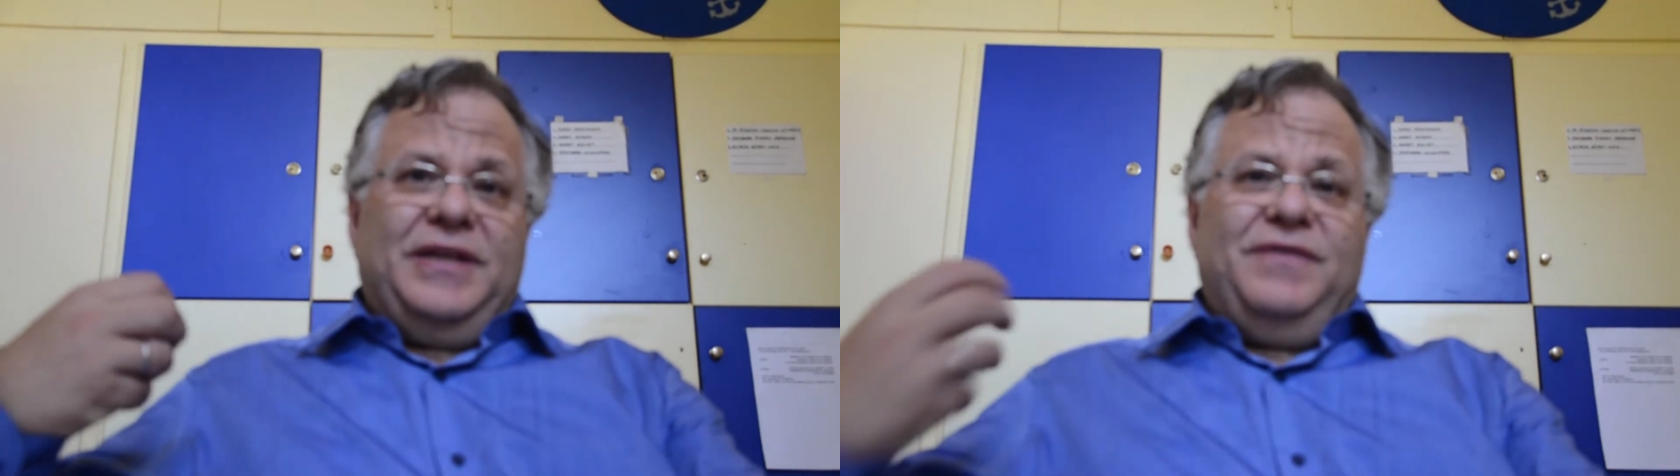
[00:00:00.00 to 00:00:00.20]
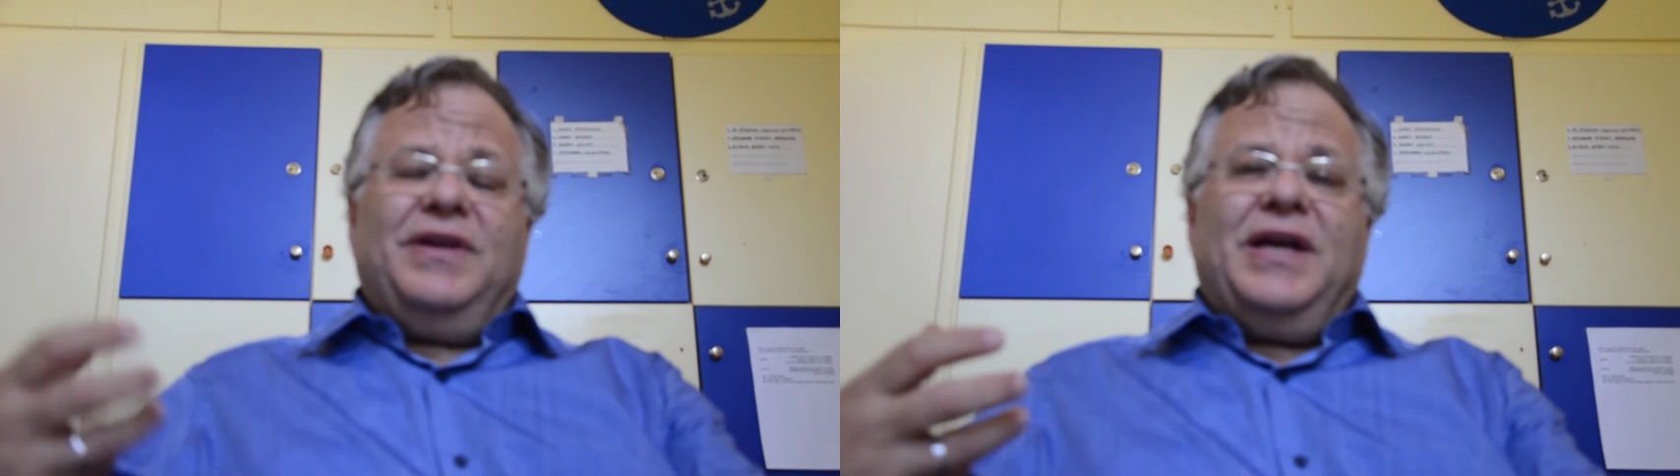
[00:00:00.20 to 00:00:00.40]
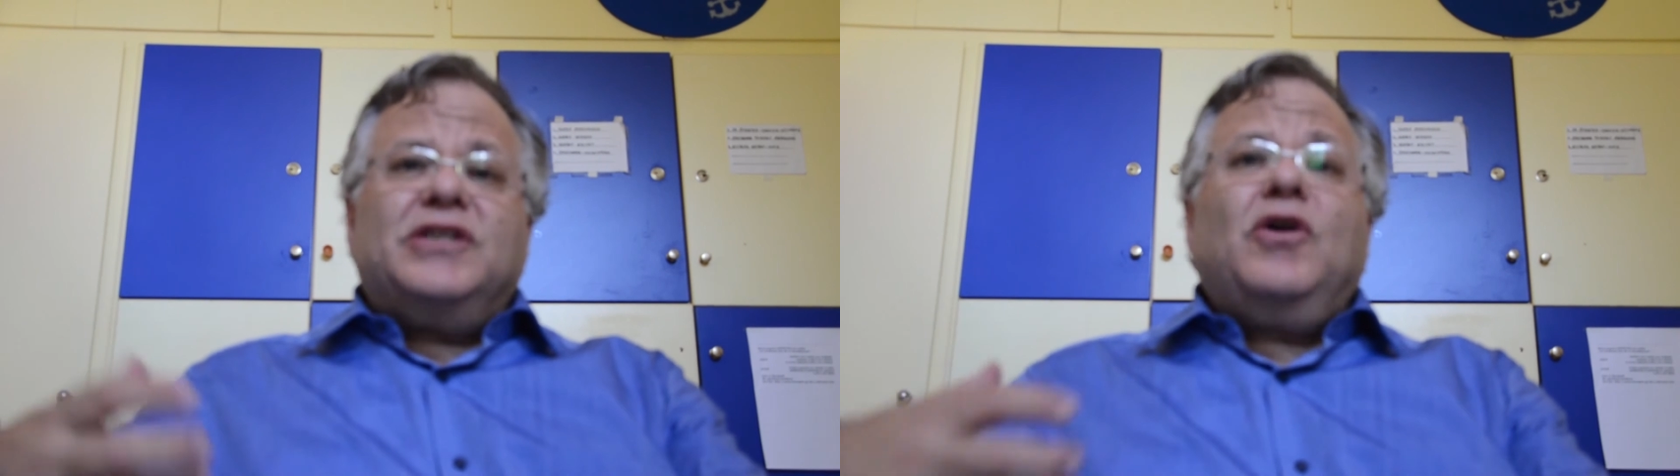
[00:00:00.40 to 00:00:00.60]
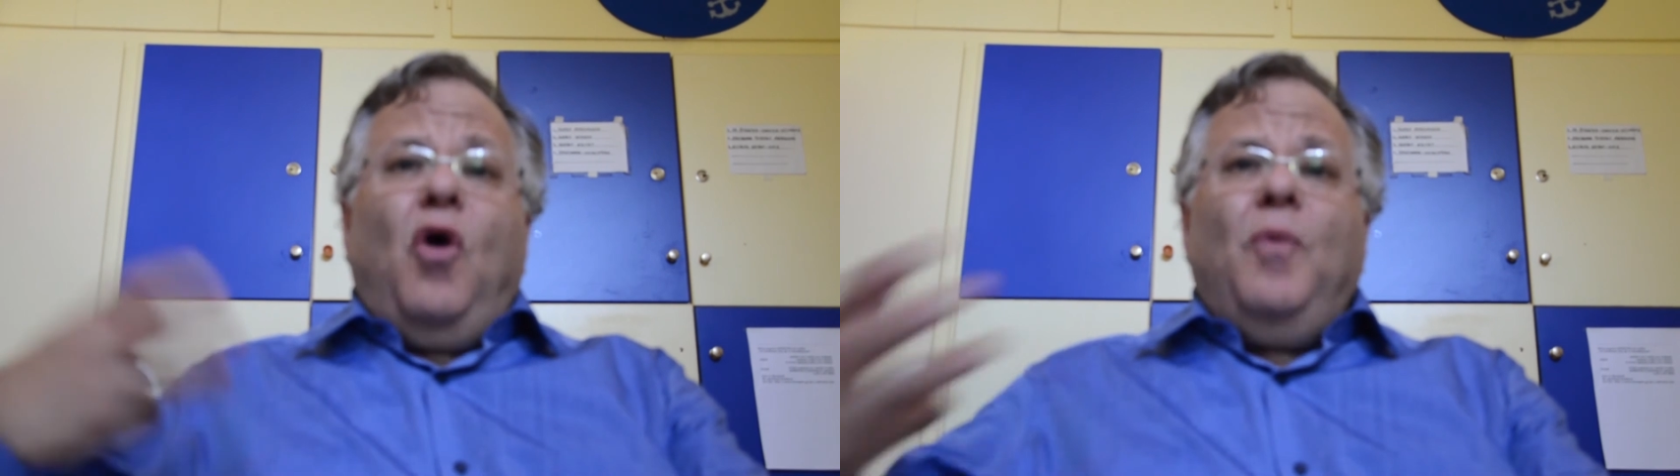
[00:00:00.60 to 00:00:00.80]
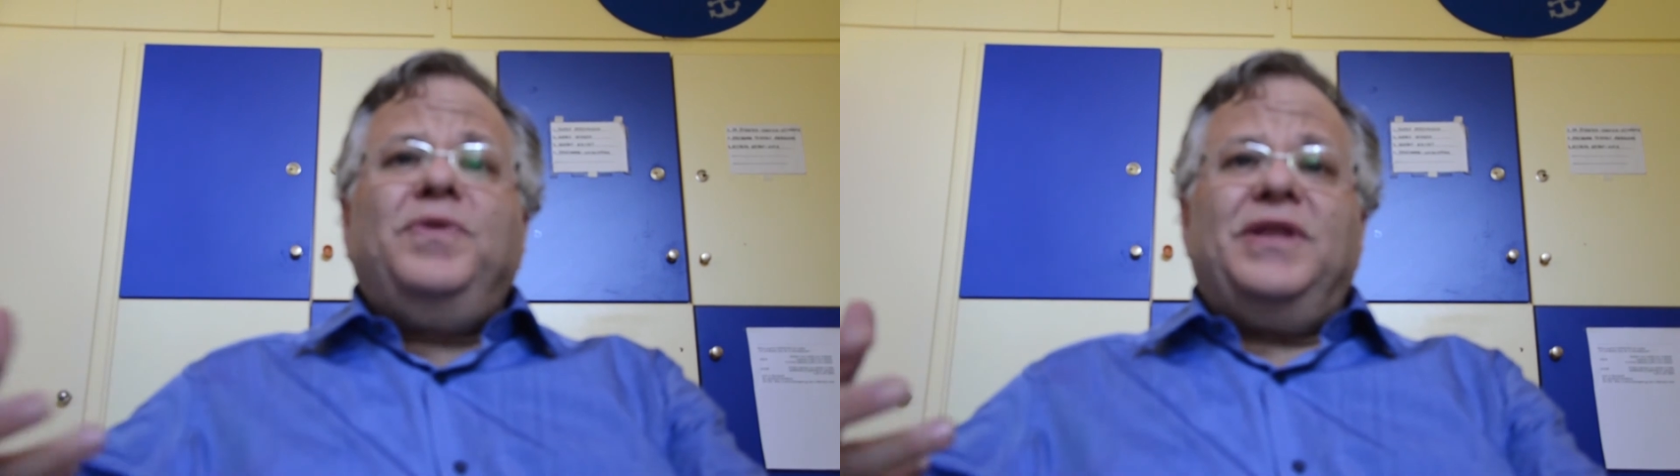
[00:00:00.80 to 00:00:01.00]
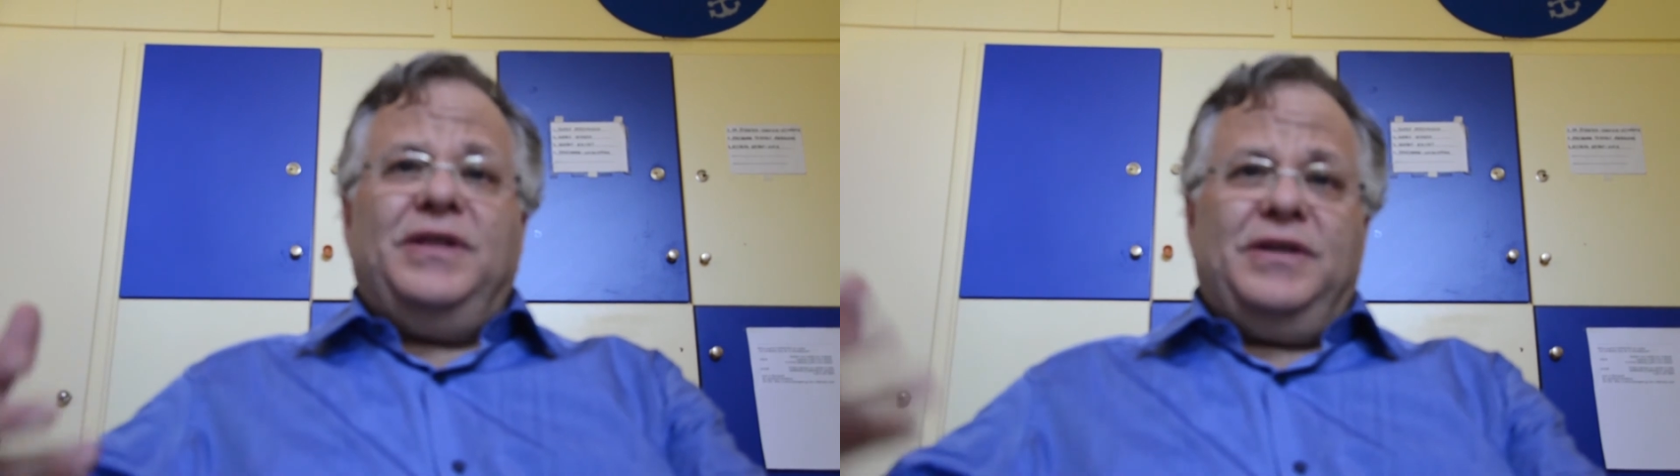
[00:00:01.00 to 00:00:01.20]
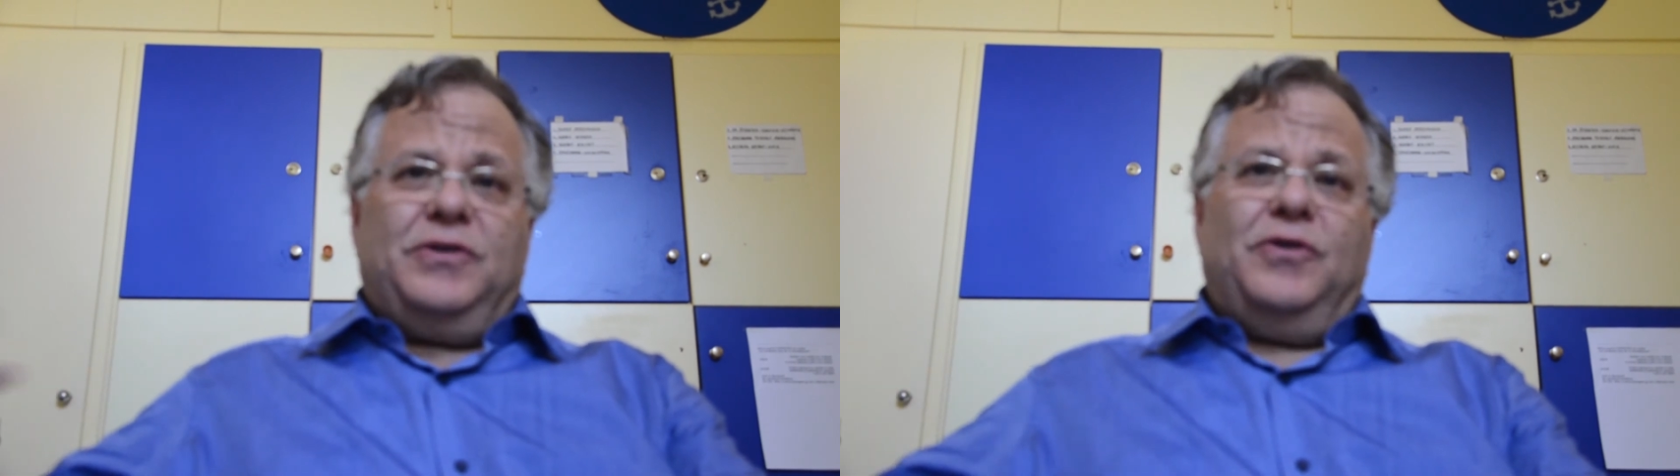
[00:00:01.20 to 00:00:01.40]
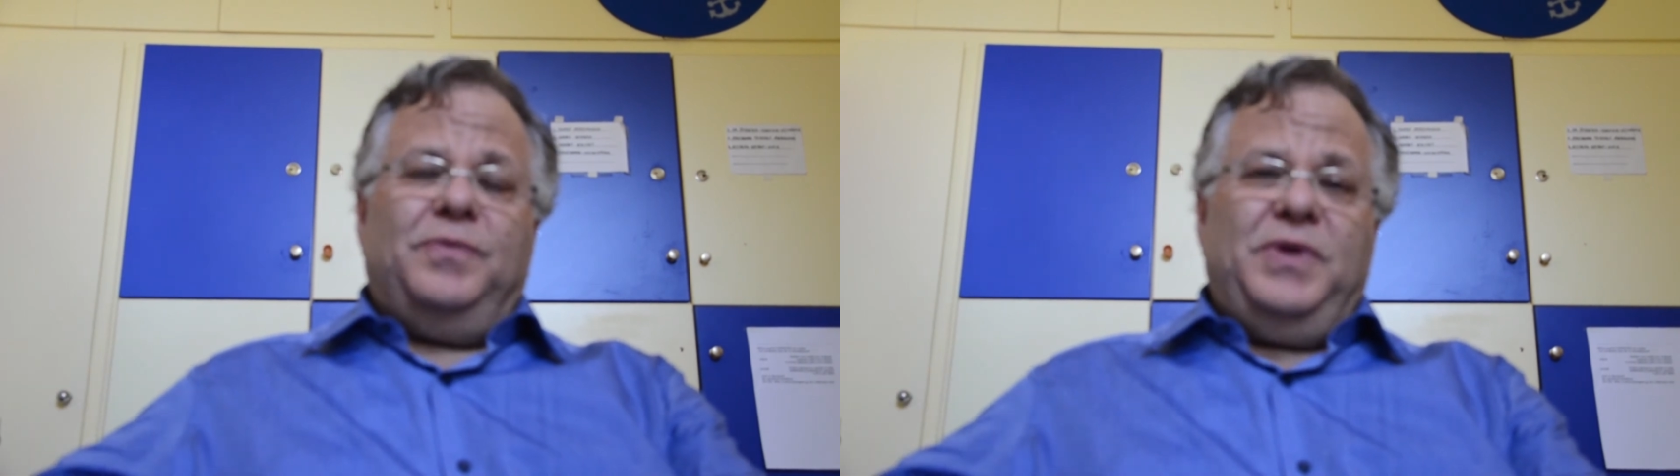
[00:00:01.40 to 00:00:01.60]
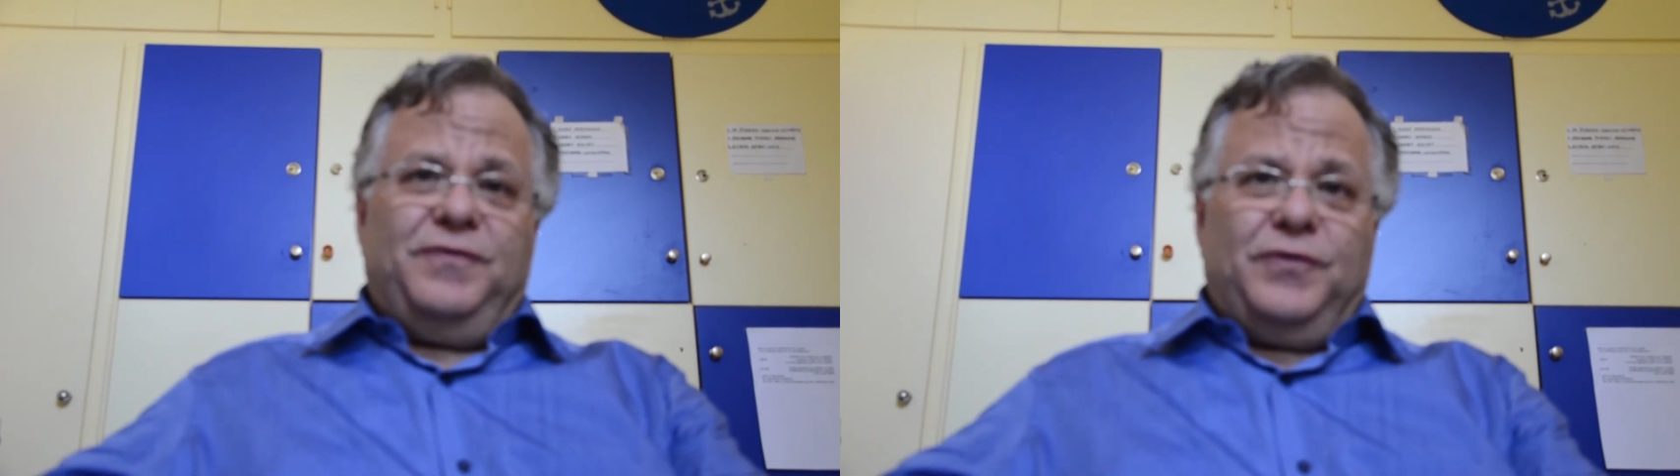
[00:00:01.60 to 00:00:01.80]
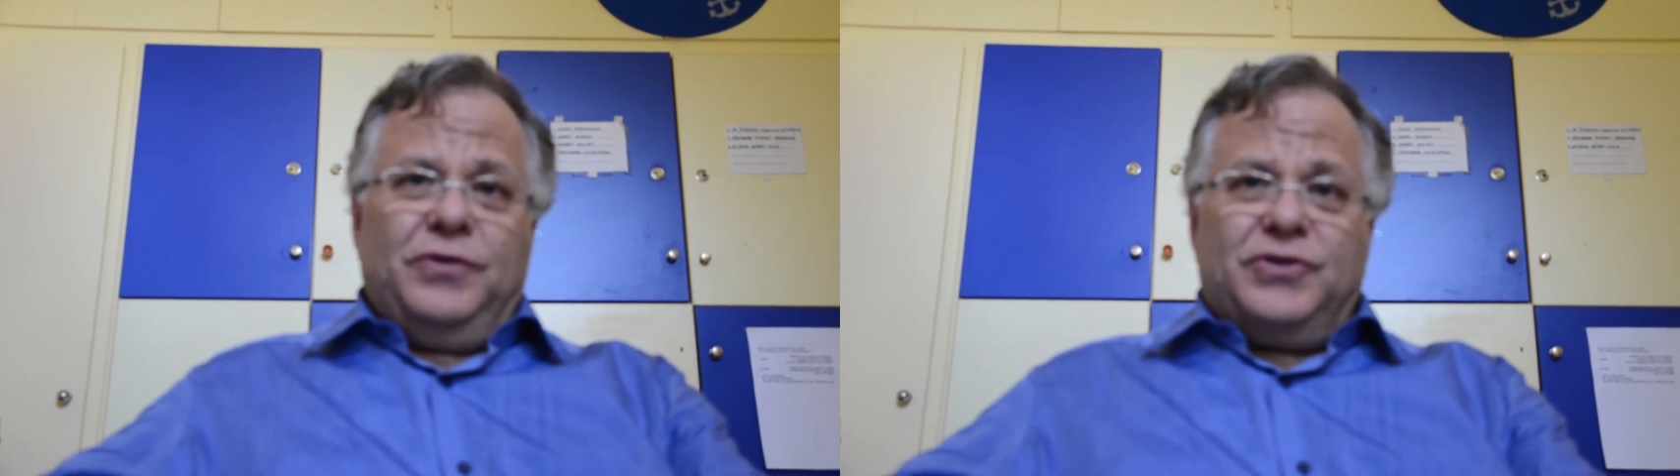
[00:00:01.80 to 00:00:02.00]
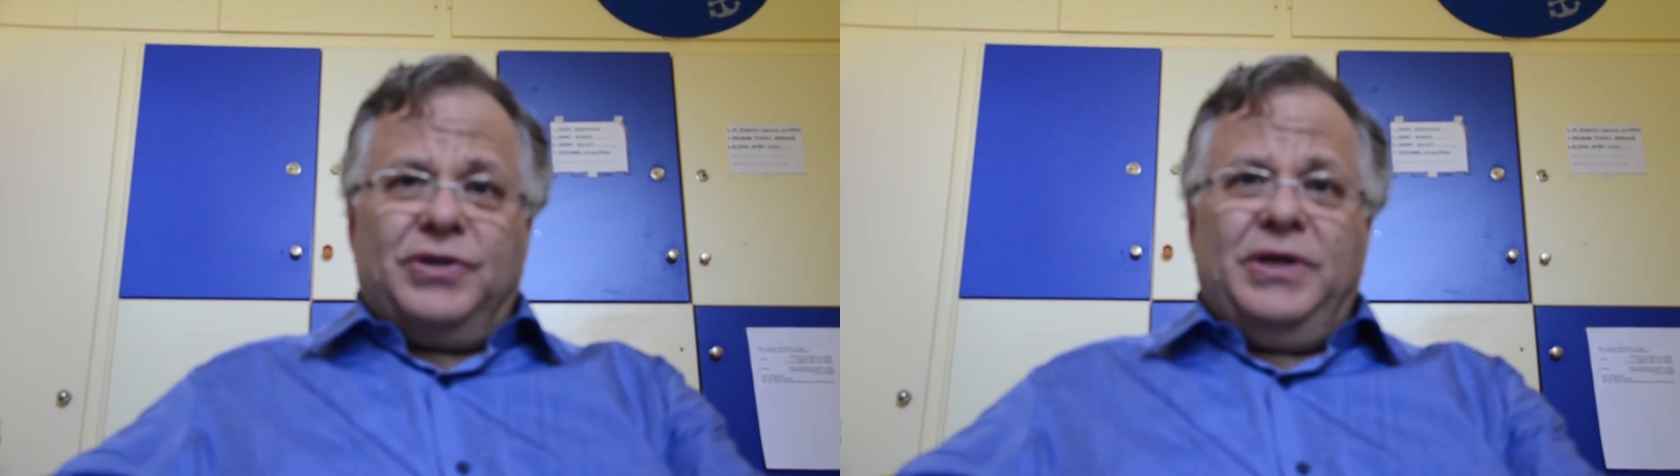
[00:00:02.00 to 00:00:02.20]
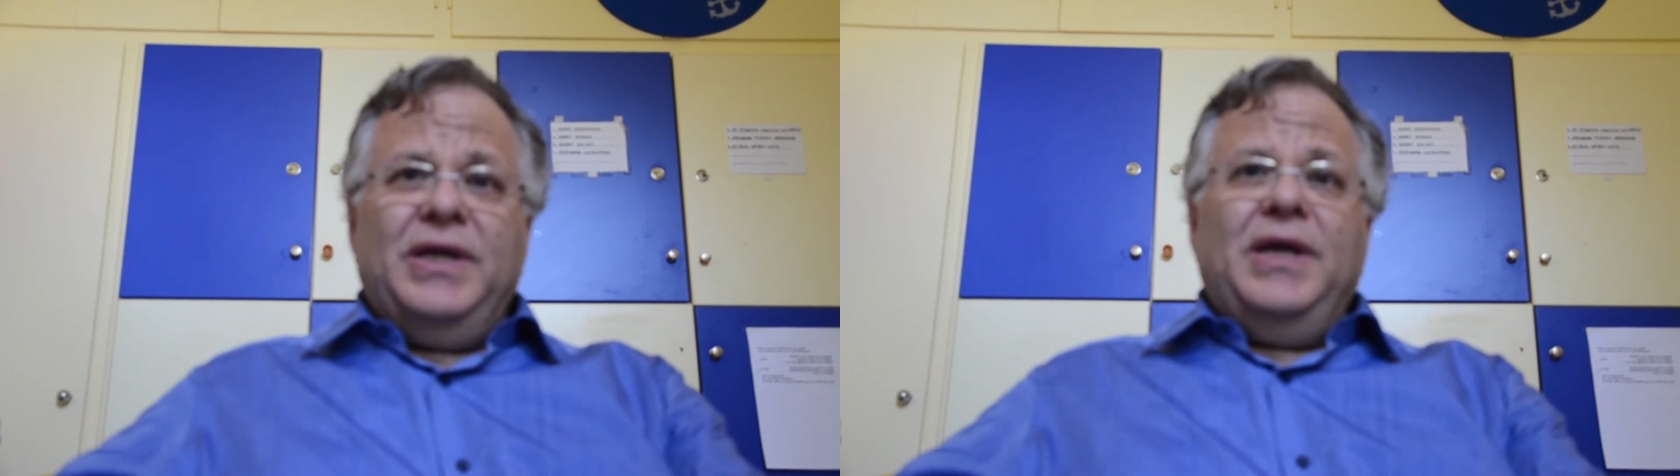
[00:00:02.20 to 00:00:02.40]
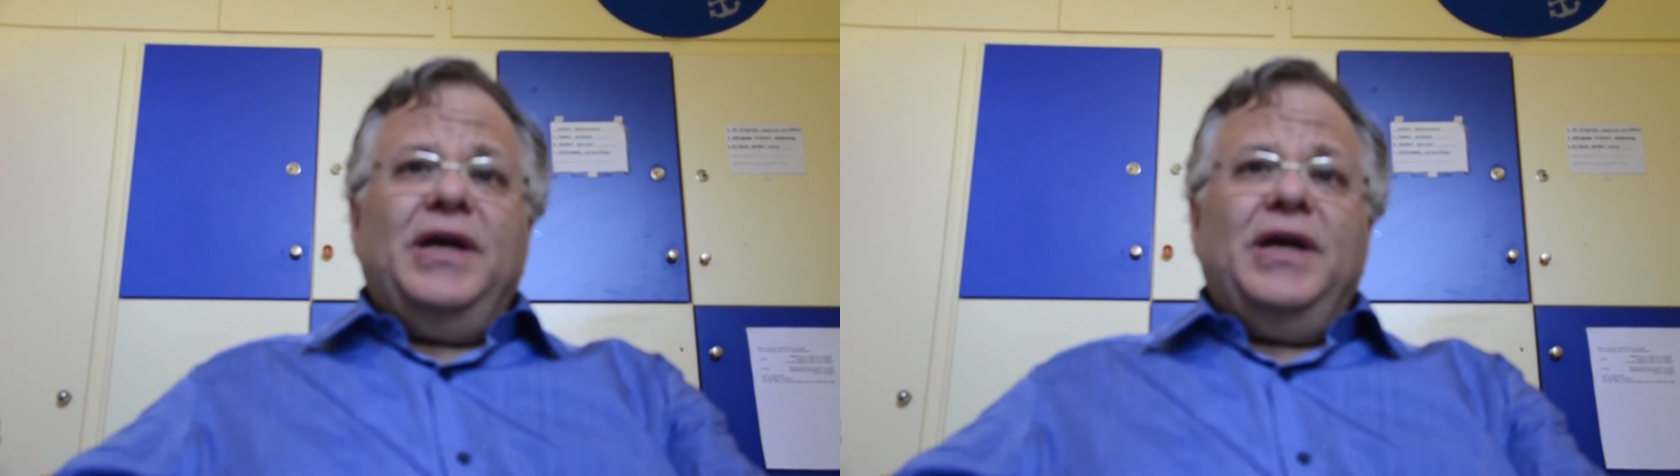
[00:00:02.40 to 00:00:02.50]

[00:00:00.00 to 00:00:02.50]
giving us hope that there is going to be a future